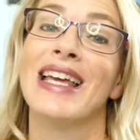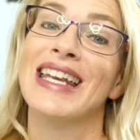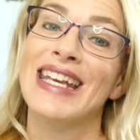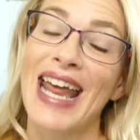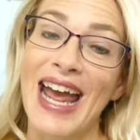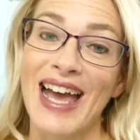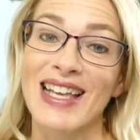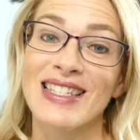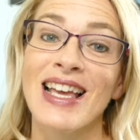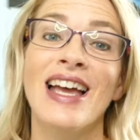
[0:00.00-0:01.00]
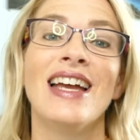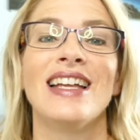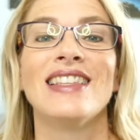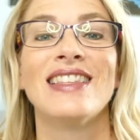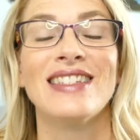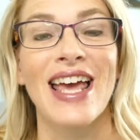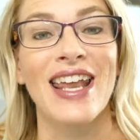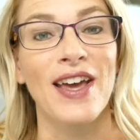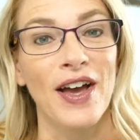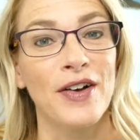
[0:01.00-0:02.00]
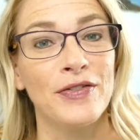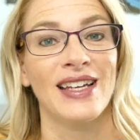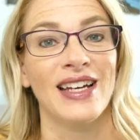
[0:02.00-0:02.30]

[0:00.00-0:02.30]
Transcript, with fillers: a NAS instead of